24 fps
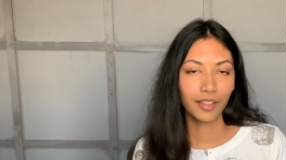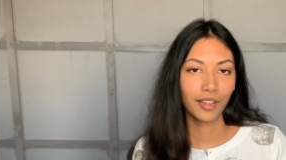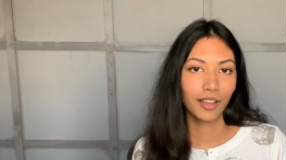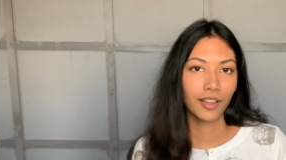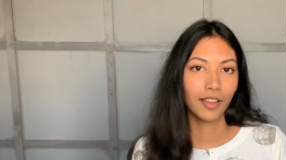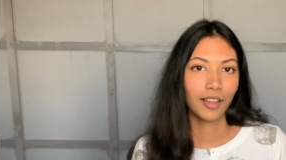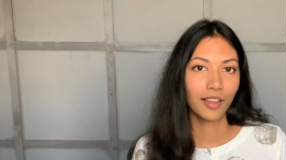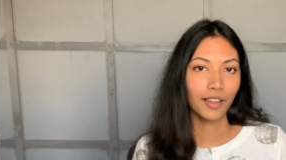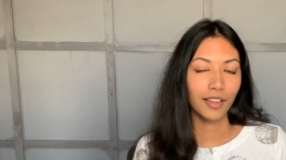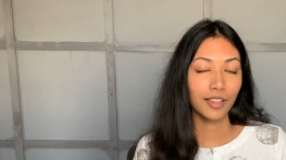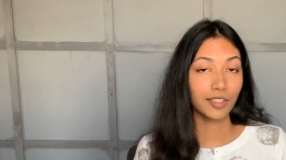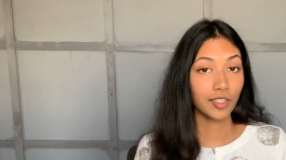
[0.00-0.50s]

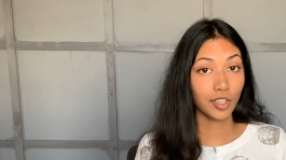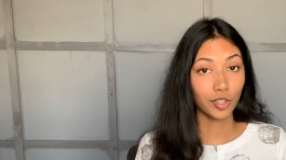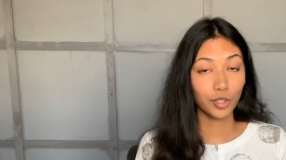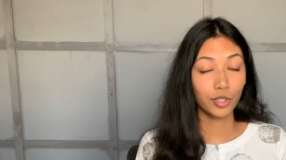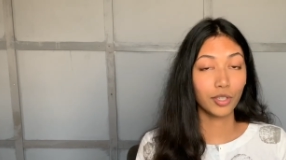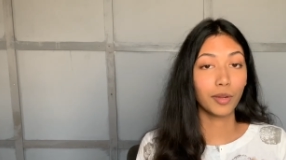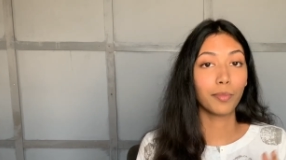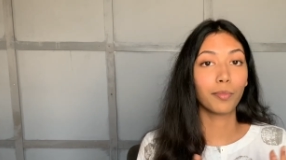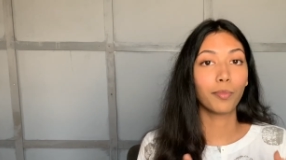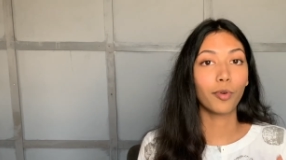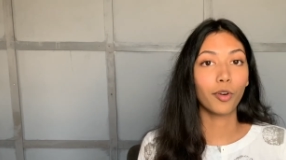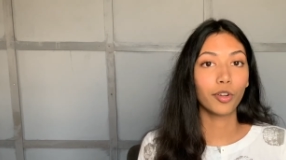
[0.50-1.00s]
is such an
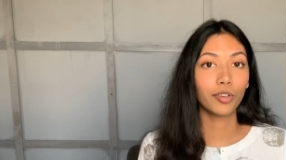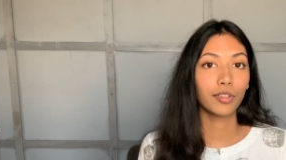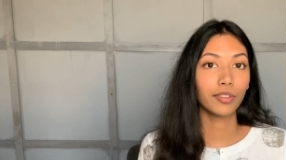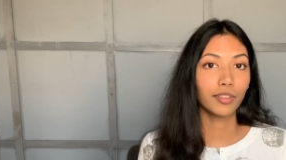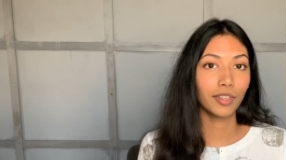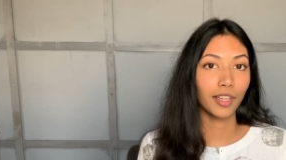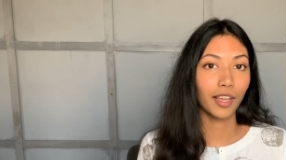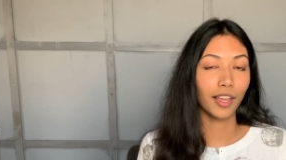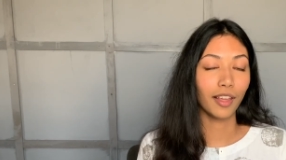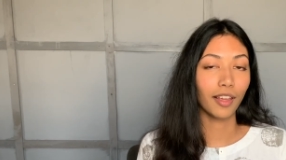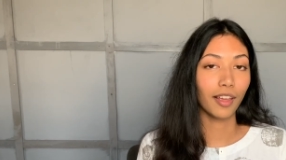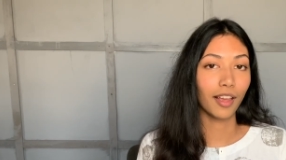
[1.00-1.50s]
important
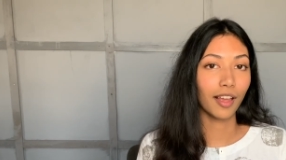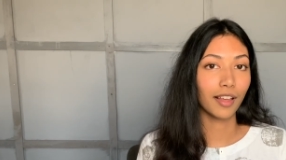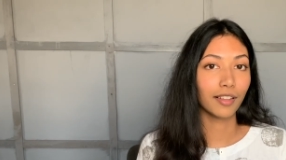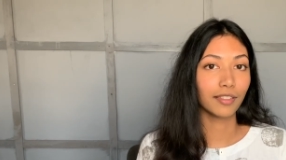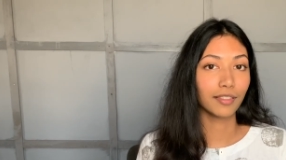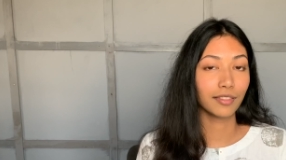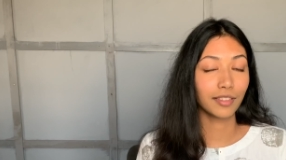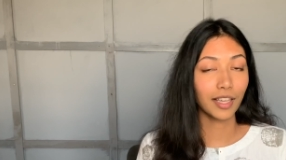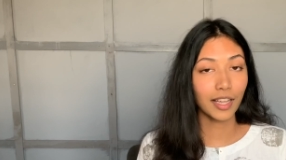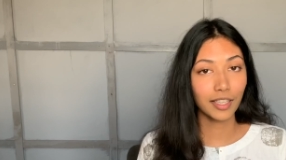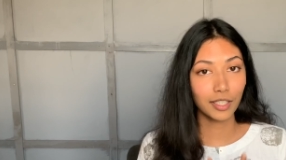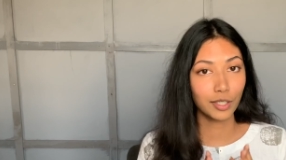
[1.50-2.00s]
thing
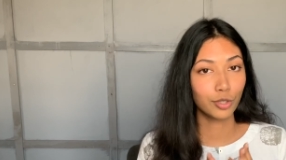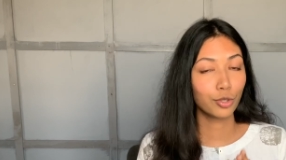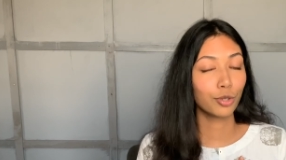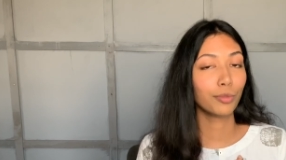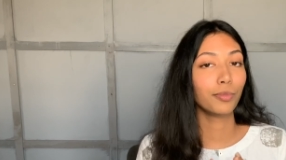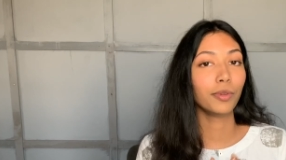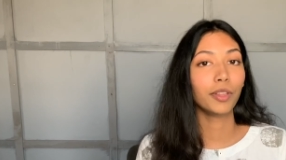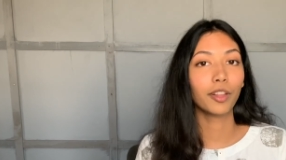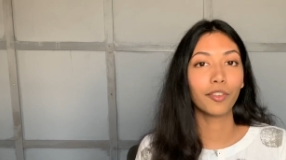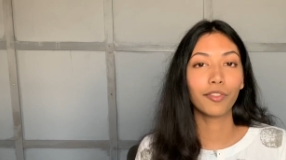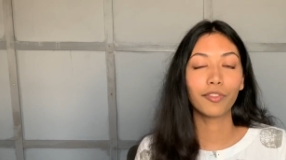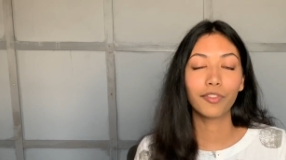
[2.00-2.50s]
and that should
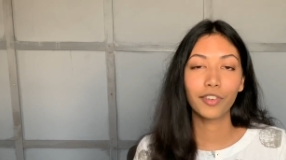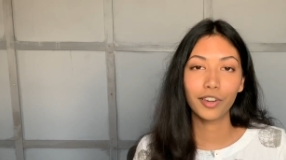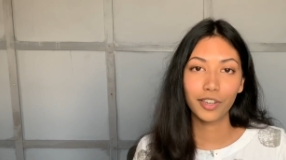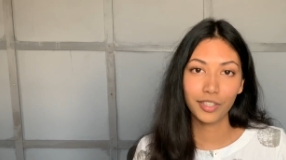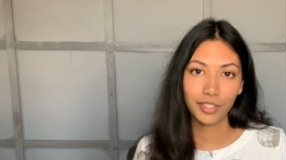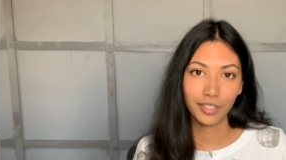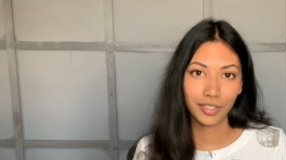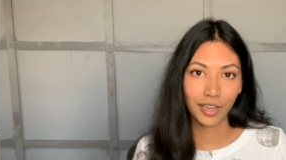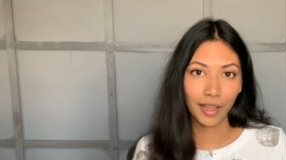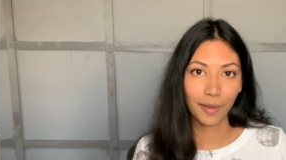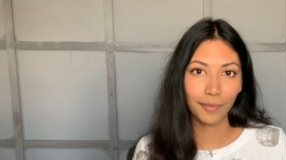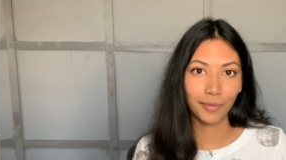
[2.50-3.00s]
be the first
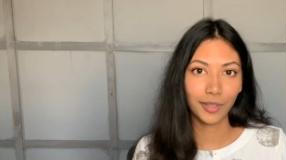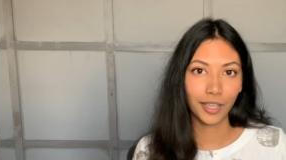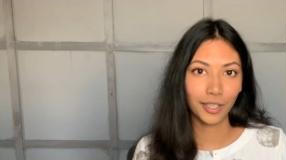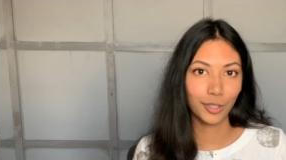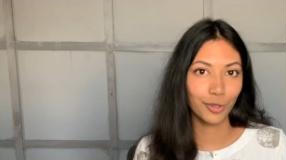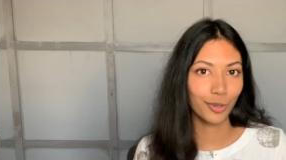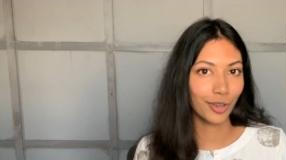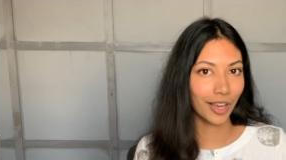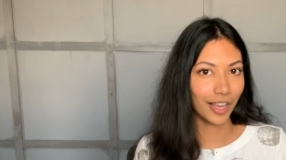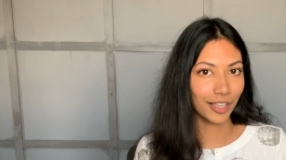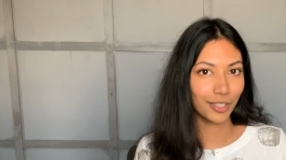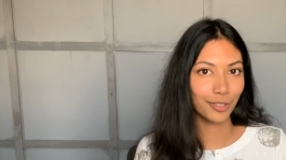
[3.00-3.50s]
step that you
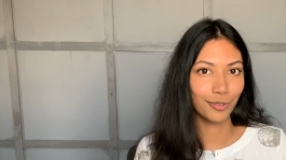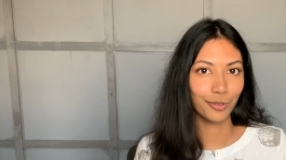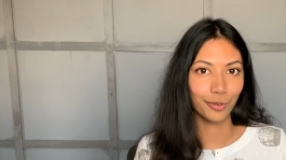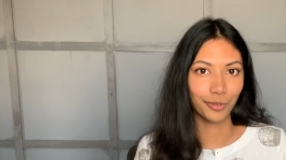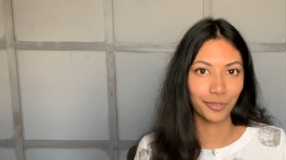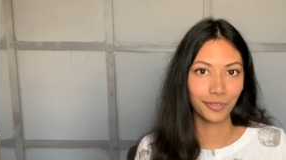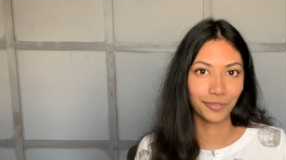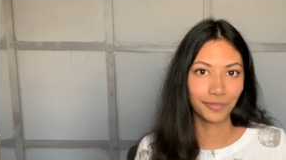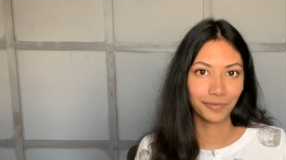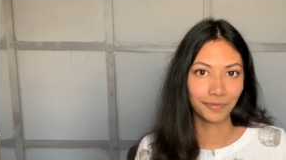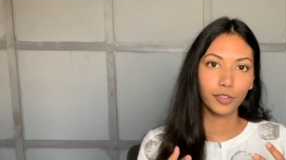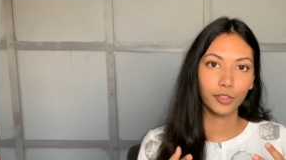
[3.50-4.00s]
guys do.
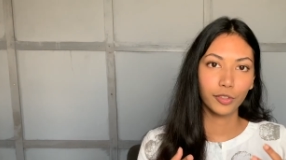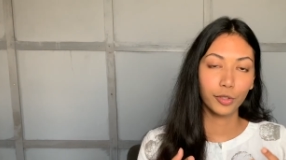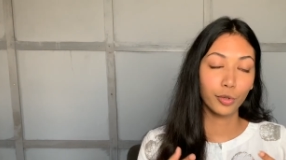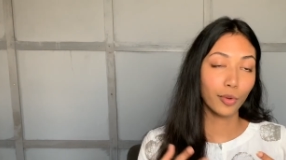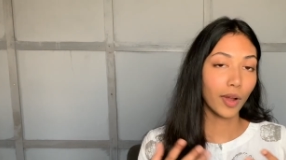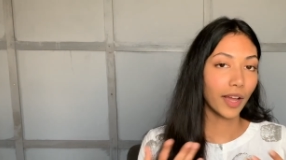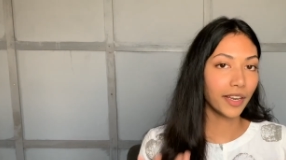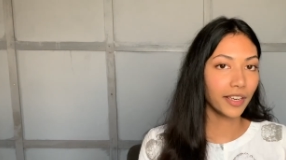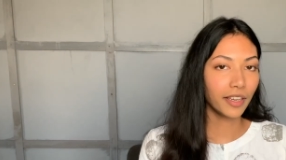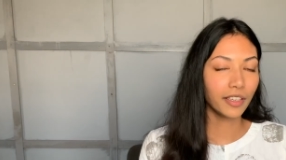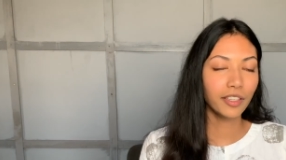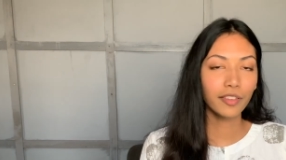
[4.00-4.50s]
To
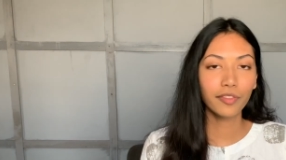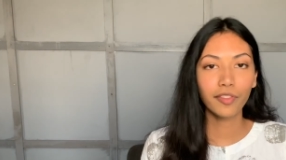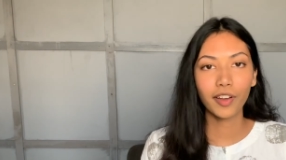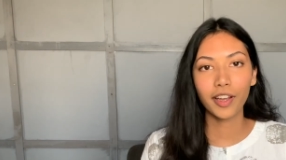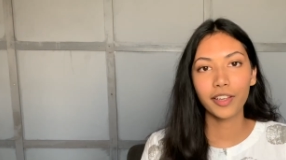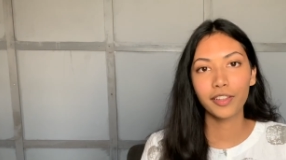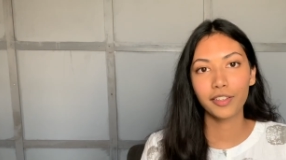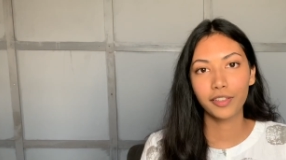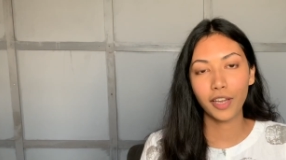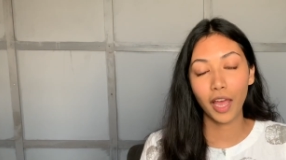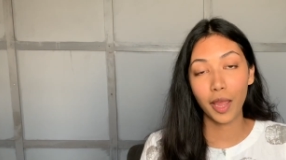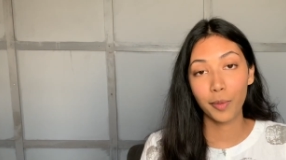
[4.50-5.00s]

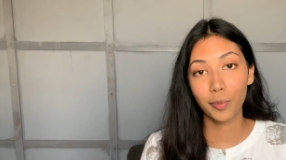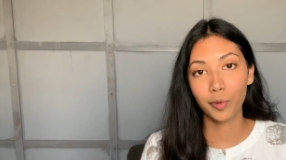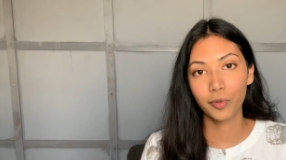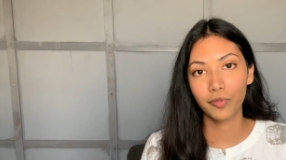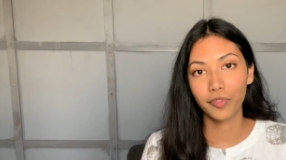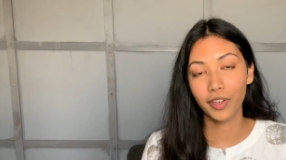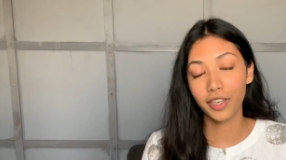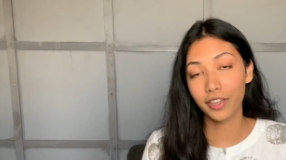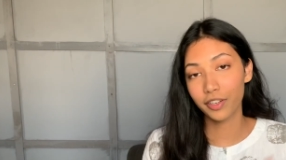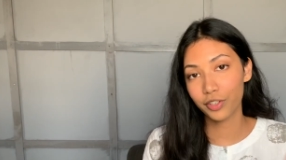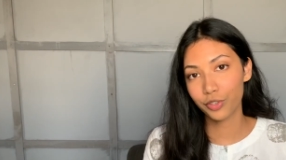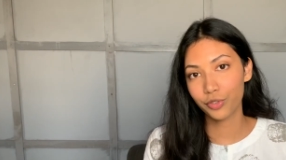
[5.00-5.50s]
identify the type
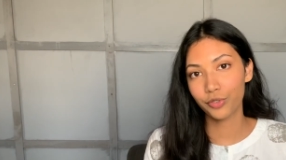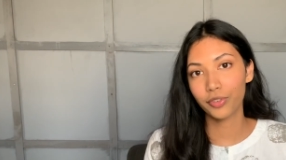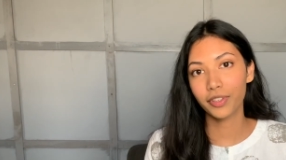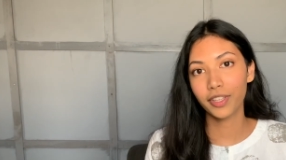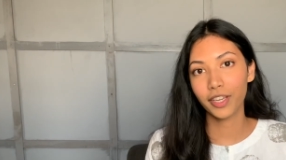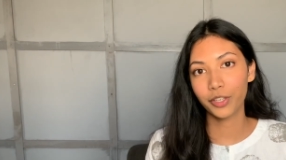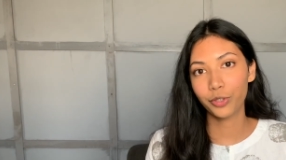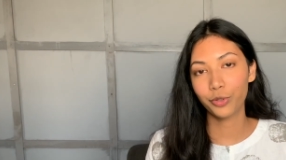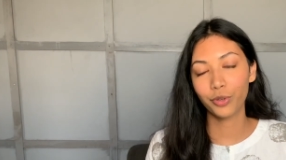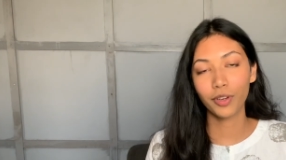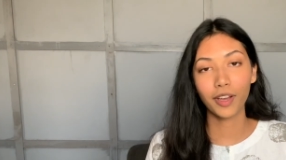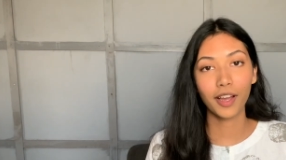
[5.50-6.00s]
of industry
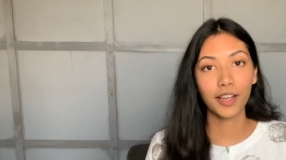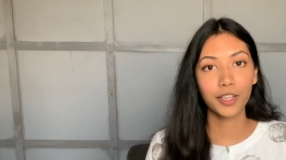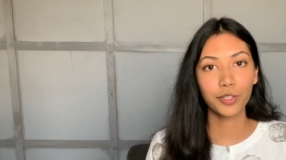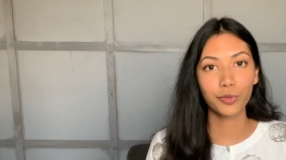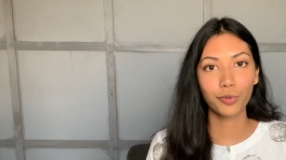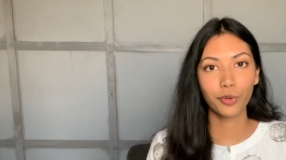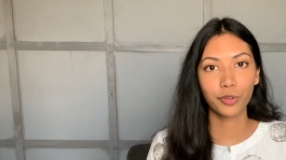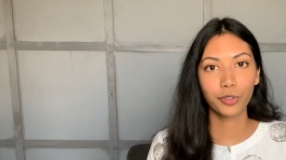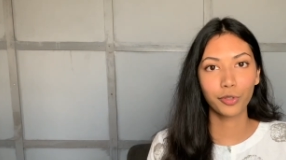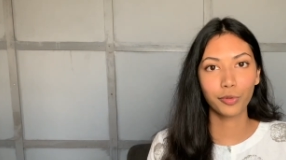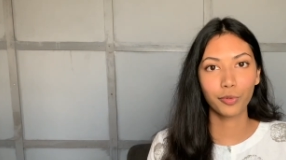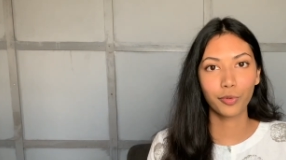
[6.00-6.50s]
that you guys
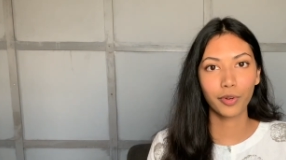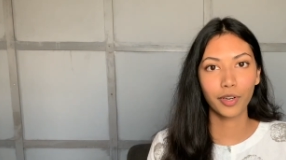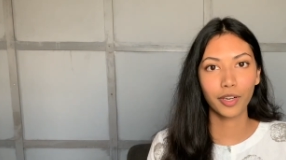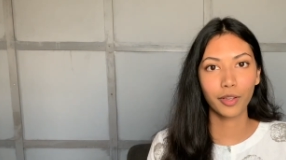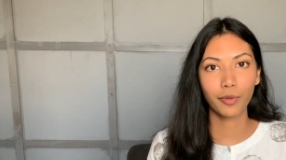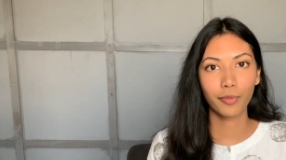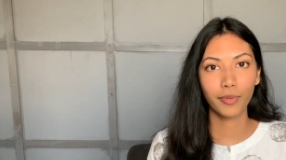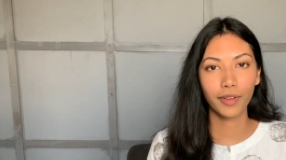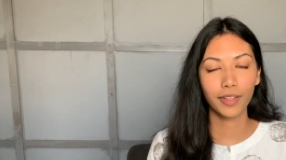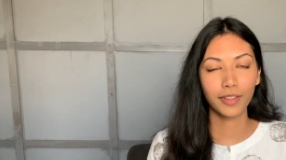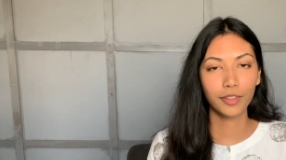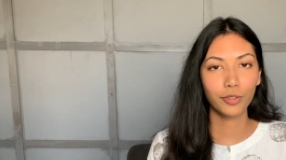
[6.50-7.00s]
want to
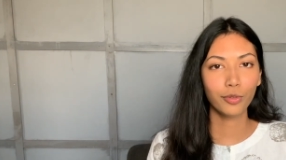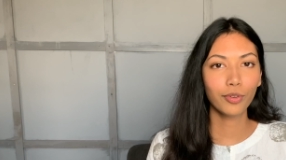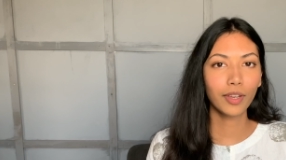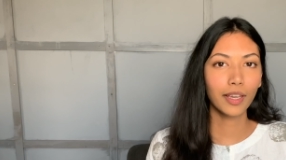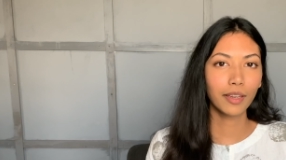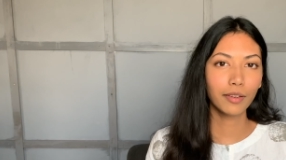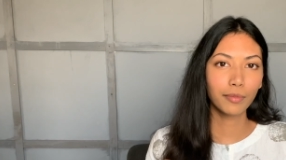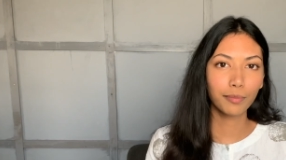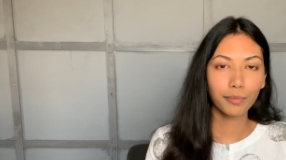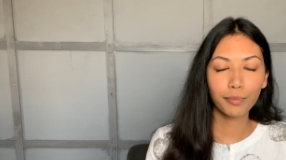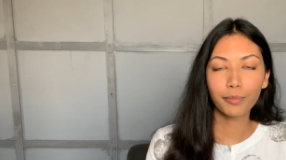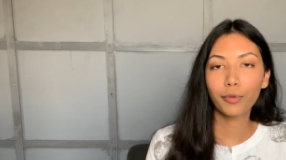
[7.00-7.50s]
work with, you
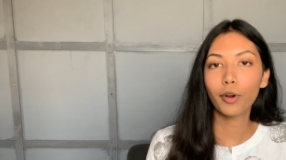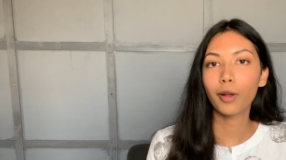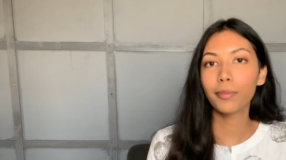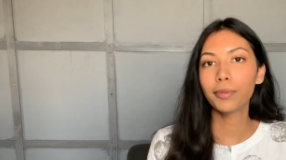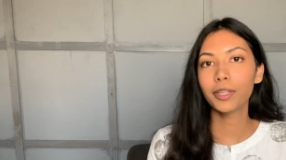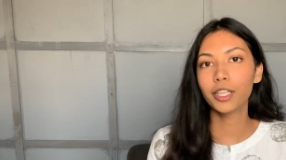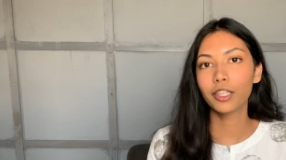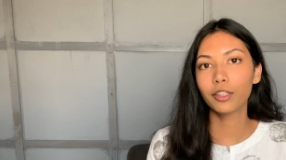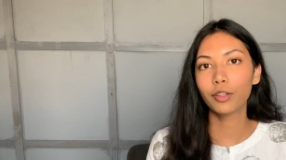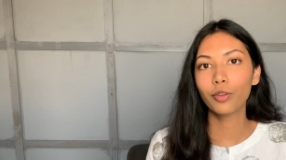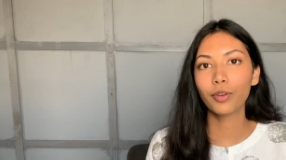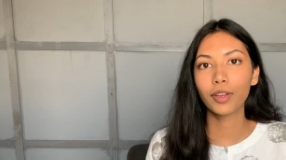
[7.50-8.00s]
can
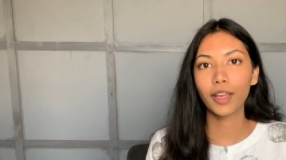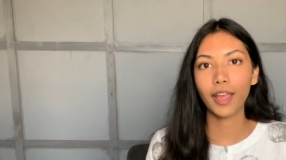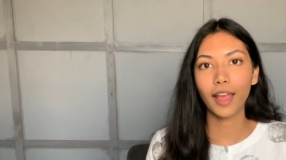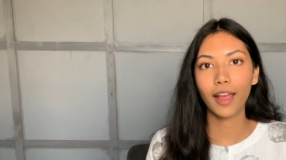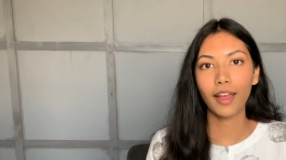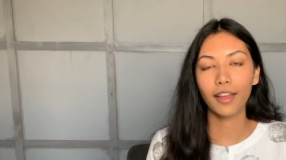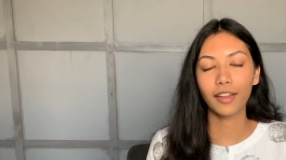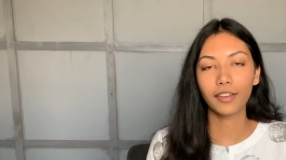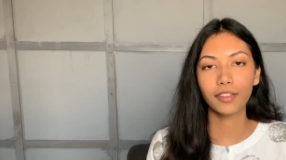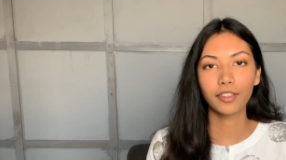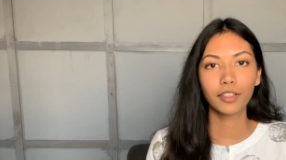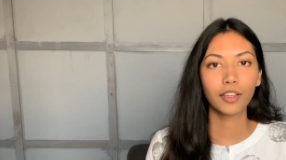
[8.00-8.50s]
probably look at